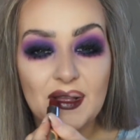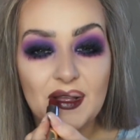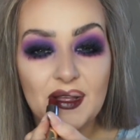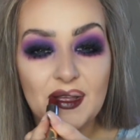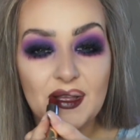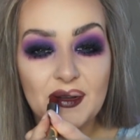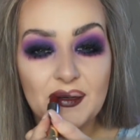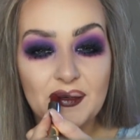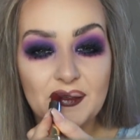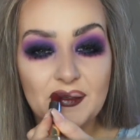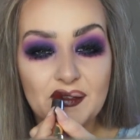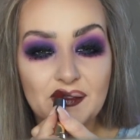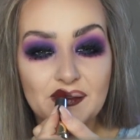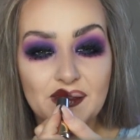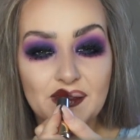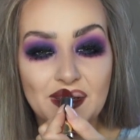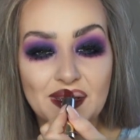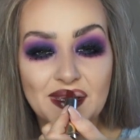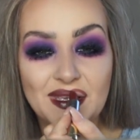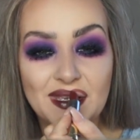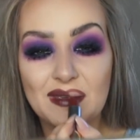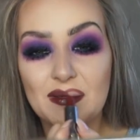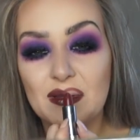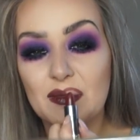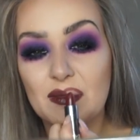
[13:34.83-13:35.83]
I don't know if I
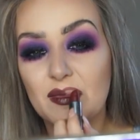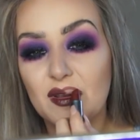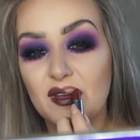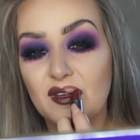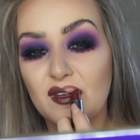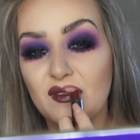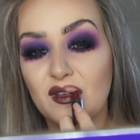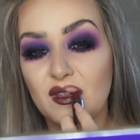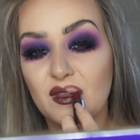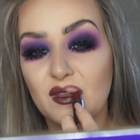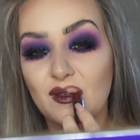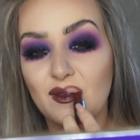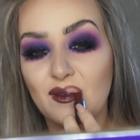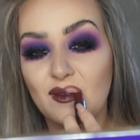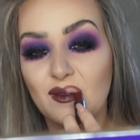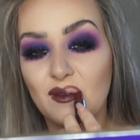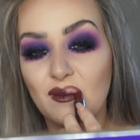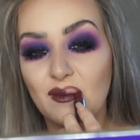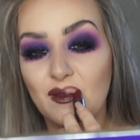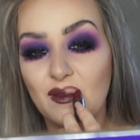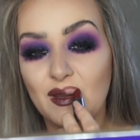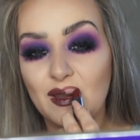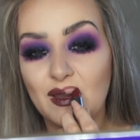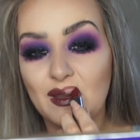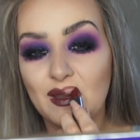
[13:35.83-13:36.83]
might keep it brown rather than
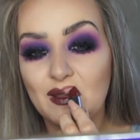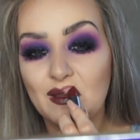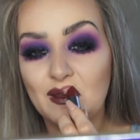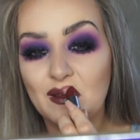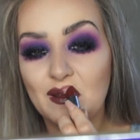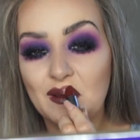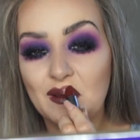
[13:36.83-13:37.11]
going red.